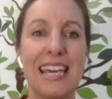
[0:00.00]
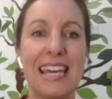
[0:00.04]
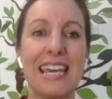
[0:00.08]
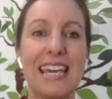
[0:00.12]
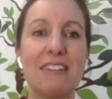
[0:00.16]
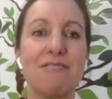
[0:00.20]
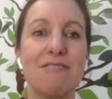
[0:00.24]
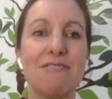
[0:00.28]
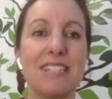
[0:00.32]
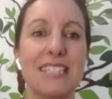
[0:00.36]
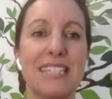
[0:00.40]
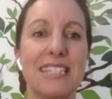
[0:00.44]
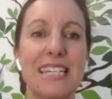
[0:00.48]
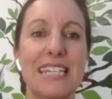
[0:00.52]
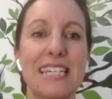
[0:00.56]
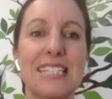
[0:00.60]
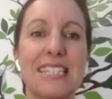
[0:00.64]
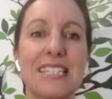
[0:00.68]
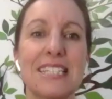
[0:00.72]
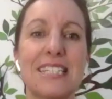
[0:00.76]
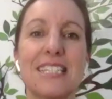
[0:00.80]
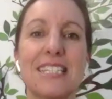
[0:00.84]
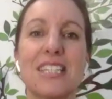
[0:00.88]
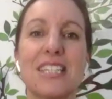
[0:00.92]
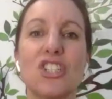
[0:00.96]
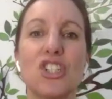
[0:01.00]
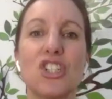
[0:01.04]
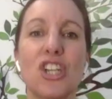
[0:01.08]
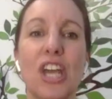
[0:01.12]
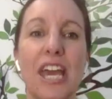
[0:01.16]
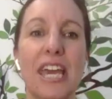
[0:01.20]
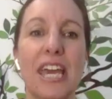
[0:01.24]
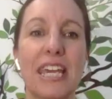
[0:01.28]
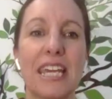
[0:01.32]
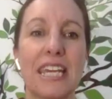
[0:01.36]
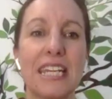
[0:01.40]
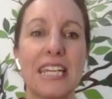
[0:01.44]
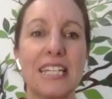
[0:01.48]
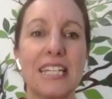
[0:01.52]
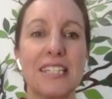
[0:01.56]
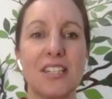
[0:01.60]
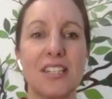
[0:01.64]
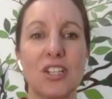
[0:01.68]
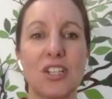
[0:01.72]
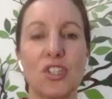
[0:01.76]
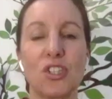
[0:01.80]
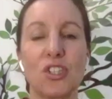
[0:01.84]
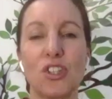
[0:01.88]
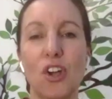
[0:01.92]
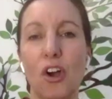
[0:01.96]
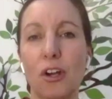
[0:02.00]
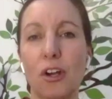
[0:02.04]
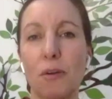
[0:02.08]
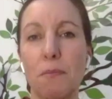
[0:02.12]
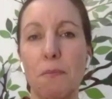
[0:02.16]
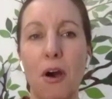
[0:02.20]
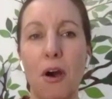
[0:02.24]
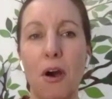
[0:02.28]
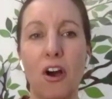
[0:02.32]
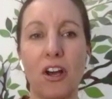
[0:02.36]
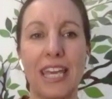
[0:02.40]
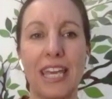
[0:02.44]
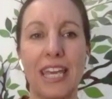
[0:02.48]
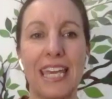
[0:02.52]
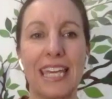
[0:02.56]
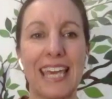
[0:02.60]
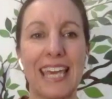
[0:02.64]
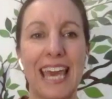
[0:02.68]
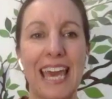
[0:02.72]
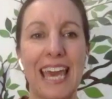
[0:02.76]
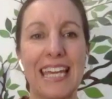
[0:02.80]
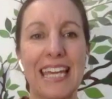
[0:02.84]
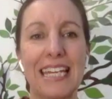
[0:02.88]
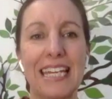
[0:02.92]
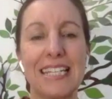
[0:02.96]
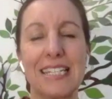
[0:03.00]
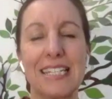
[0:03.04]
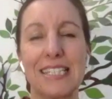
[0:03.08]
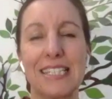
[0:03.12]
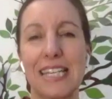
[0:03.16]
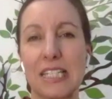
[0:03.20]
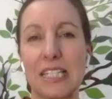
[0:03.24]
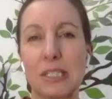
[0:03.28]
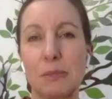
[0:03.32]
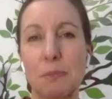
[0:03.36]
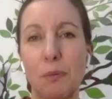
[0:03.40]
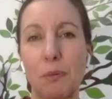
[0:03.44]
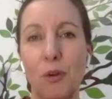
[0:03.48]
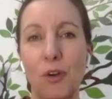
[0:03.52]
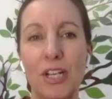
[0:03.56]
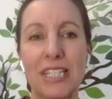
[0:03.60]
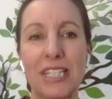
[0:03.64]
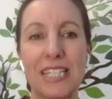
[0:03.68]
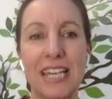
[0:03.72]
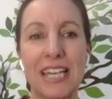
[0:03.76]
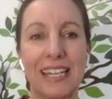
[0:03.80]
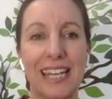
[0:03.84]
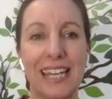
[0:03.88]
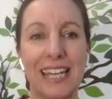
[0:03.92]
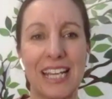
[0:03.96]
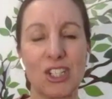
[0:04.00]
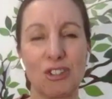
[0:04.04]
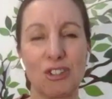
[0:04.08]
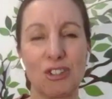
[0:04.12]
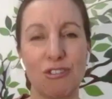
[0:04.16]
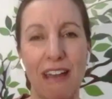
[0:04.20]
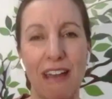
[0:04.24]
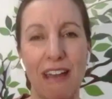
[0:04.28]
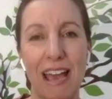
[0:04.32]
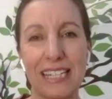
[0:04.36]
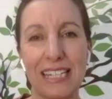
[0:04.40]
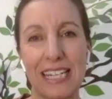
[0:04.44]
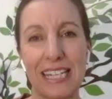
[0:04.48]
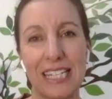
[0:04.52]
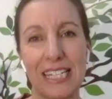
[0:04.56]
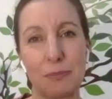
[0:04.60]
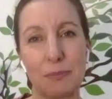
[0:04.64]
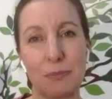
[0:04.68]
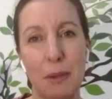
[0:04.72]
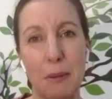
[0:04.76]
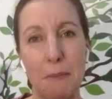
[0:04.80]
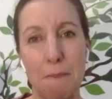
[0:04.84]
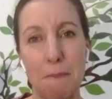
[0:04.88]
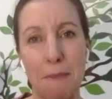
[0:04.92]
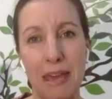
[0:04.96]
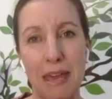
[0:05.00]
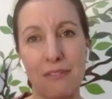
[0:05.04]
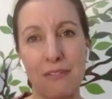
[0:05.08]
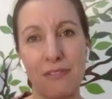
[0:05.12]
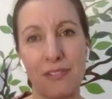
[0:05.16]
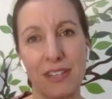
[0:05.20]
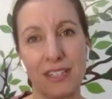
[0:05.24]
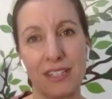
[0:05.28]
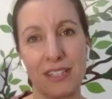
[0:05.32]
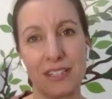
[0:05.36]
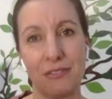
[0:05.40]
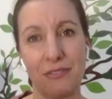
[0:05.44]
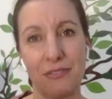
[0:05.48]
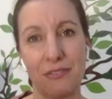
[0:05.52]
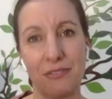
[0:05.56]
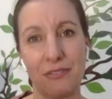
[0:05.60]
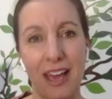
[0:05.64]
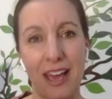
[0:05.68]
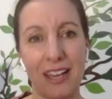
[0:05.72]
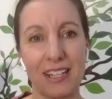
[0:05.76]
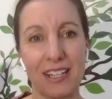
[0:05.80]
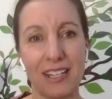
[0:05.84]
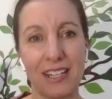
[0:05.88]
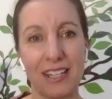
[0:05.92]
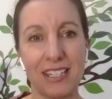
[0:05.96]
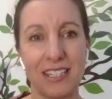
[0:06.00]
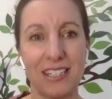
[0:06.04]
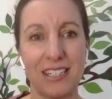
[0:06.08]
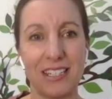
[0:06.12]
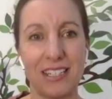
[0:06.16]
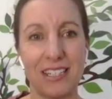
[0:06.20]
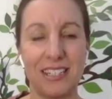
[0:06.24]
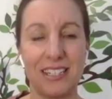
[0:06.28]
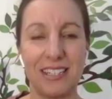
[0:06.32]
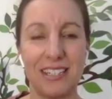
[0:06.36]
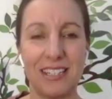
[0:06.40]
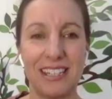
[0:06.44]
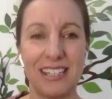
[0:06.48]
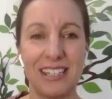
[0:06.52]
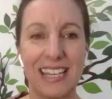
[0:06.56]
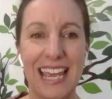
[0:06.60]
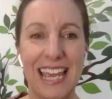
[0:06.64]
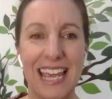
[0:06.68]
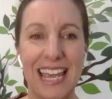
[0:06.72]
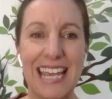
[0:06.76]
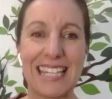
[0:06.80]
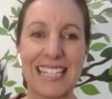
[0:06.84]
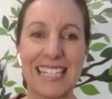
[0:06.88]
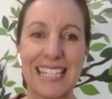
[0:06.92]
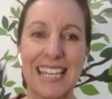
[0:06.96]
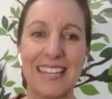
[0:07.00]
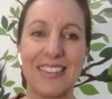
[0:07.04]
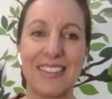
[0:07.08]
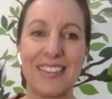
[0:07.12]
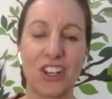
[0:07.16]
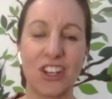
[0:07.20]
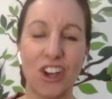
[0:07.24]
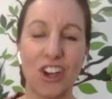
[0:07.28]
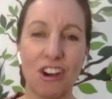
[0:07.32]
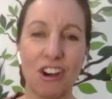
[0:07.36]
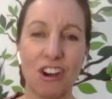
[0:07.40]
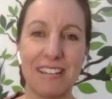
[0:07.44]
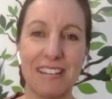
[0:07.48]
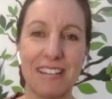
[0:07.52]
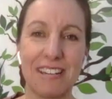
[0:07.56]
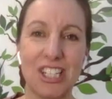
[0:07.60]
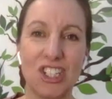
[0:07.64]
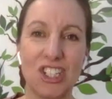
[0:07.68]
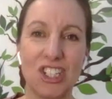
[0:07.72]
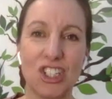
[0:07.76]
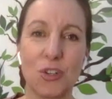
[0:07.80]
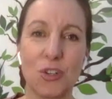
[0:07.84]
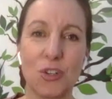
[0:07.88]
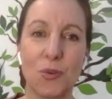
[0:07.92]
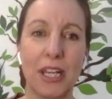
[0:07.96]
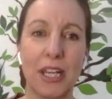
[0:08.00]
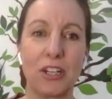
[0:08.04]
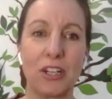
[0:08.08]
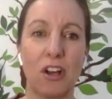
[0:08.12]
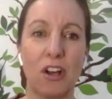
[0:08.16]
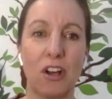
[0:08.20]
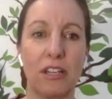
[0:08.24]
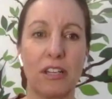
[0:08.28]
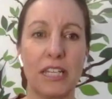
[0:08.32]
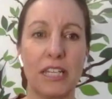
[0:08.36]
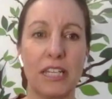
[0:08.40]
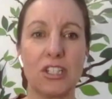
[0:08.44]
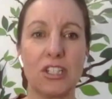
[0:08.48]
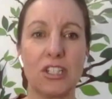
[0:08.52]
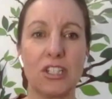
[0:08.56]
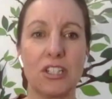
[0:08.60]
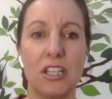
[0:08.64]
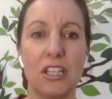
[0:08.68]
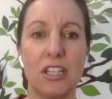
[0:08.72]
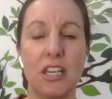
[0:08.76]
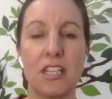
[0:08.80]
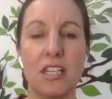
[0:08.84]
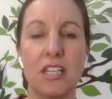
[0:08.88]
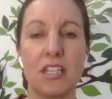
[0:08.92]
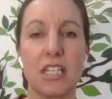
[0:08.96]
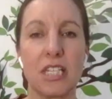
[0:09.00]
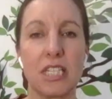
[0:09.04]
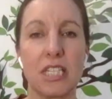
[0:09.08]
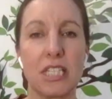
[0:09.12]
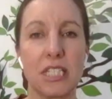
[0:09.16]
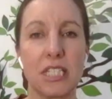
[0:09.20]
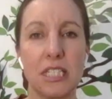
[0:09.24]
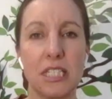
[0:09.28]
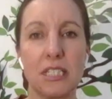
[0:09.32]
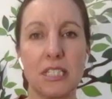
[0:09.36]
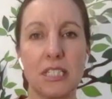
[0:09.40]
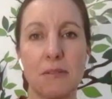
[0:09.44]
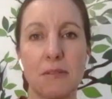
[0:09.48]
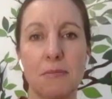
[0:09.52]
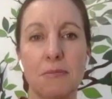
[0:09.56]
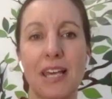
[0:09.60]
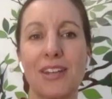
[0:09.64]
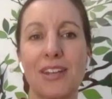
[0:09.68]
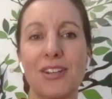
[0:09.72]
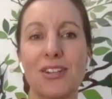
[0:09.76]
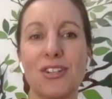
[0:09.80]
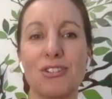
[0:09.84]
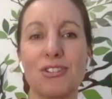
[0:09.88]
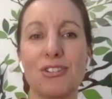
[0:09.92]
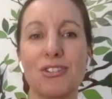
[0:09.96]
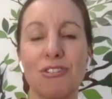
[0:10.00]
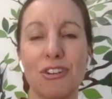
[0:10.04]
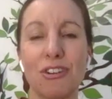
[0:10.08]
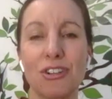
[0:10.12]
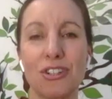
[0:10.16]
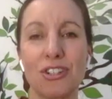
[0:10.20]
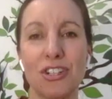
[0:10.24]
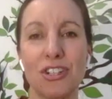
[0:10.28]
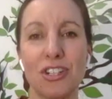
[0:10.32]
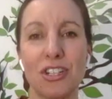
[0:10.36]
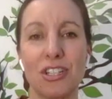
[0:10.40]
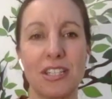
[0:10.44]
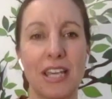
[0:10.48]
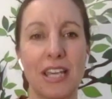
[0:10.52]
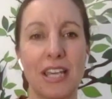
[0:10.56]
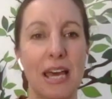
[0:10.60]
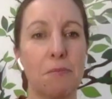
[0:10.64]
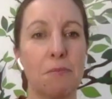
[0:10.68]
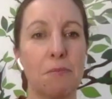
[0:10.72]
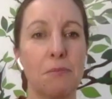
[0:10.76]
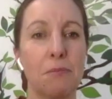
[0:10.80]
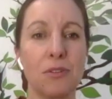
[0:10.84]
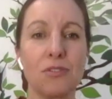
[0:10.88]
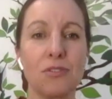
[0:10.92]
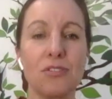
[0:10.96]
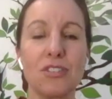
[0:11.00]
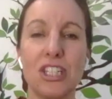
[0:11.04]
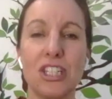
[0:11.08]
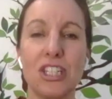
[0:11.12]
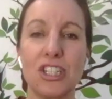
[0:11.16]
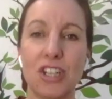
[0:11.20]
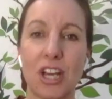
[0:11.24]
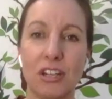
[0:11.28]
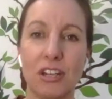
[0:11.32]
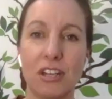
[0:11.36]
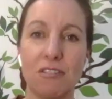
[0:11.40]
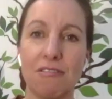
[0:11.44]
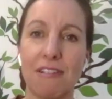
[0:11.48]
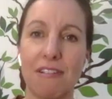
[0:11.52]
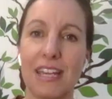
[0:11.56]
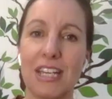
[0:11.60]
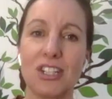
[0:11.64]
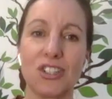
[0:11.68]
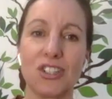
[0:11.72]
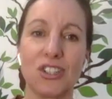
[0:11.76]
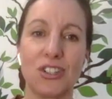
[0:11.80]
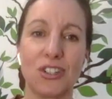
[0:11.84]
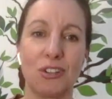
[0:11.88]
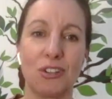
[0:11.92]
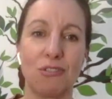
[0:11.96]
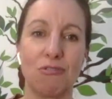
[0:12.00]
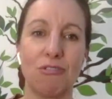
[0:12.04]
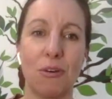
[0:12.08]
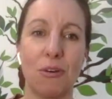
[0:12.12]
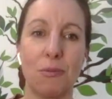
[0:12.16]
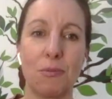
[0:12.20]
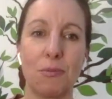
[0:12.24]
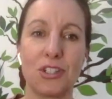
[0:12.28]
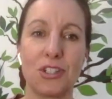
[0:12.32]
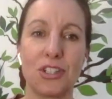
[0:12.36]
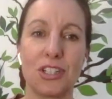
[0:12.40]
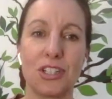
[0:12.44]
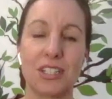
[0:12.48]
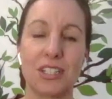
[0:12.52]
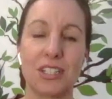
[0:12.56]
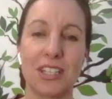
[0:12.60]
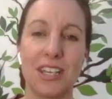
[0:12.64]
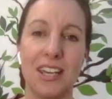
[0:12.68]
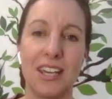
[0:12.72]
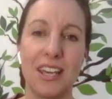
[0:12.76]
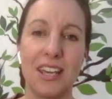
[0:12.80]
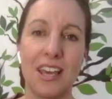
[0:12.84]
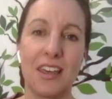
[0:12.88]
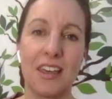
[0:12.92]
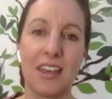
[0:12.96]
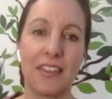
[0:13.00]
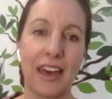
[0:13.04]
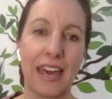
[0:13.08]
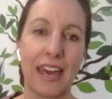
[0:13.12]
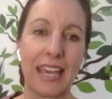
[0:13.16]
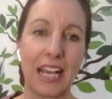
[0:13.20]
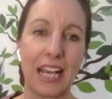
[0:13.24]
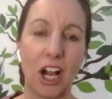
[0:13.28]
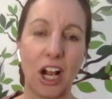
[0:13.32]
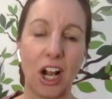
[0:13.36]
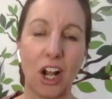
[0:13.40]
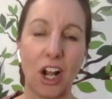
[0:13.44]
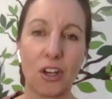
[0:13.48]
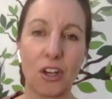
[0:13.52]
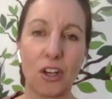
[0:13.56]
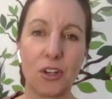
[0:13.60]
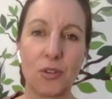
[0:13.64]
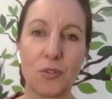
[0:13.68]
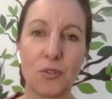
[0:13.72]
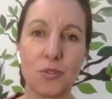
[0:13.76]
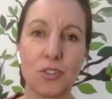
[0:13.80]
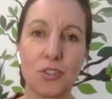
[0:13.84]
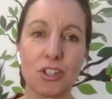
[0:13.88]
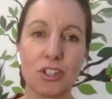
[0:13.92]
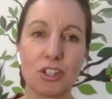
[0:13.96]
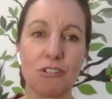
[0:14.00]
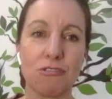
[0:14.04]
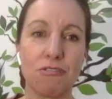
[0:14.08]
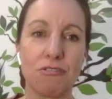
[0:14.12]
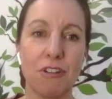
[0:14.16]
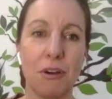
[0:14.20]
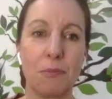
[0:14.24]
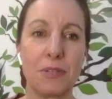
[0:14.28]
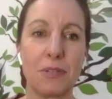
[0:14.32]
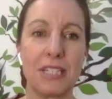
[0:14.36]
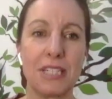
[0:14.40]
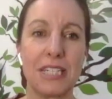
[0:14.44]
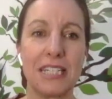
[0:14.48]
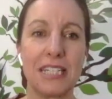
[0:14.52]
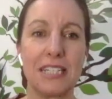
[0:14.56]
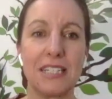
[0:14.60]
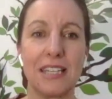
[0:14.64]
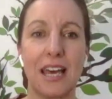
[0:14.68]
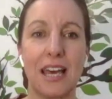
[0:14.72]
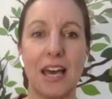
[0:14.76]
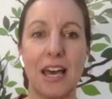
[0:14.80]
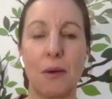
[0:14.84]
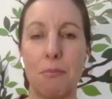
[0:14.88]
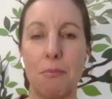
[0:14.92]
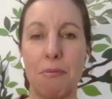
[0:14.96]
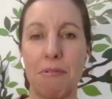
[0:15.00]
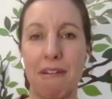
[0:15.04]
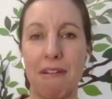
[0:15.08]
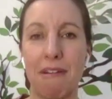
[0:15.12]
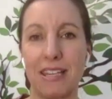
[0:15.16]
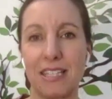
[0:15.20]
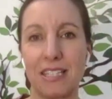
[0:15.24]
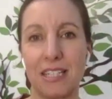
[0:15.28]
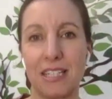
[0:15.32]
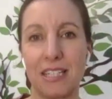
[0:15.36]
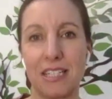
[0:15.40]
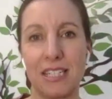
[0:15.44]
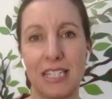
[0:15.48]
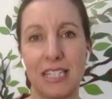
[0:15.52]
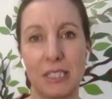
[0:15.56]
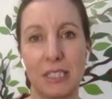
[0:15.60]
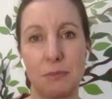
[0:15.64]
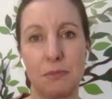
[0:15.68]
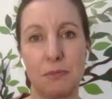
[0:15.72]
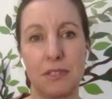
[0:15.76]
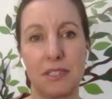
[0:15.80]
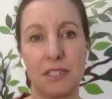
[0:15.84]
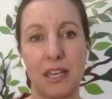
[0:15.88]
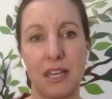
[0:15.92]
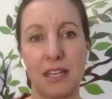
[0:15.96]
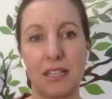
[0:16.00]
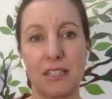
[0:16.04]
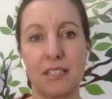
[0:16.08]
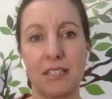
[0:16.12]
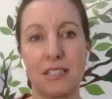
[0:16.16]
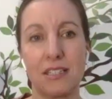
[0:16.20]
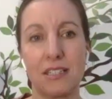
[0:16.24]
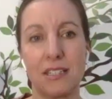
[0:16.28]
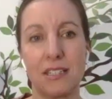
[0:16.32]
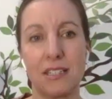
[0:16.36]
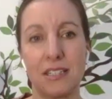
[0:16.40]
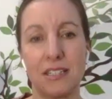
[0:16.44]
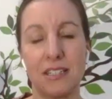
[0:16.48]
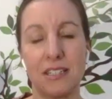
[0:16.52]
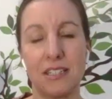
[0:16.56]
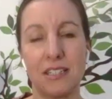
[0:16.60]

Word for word: It resists the chains and the stock market gains that exploit and extract and spin myth into fact. It's in the courage to acknowledge the systems and structures and multi generational ruptures that enclosed, corrupted, that oppressed and dispossessed.